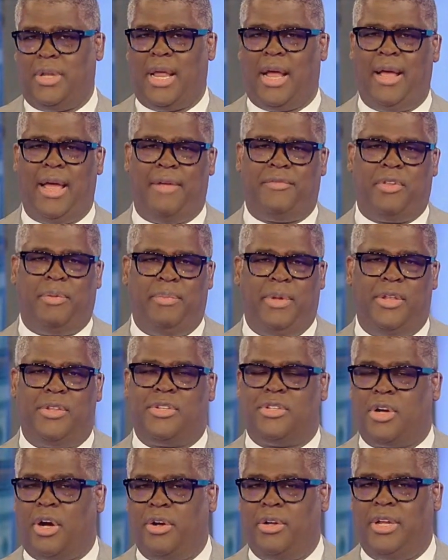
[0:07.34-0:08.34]
will now have to meet
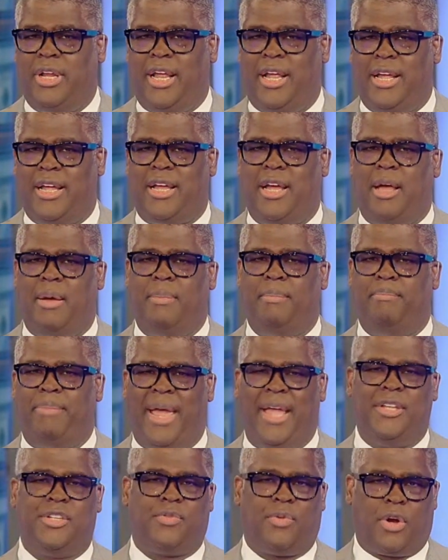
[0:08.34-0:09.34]
certain
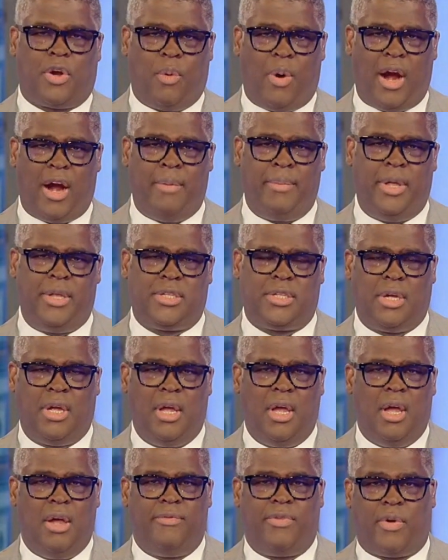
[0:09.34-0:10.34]
income-based requirements
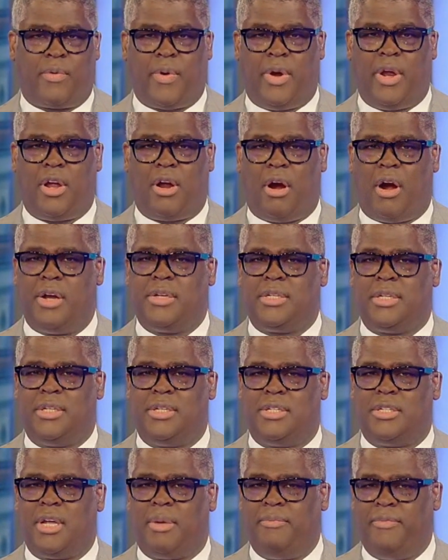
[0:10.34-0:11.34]
for green cards and
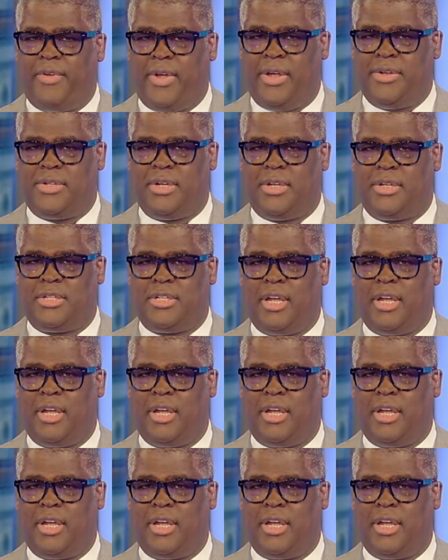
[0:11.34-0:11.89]
some visas.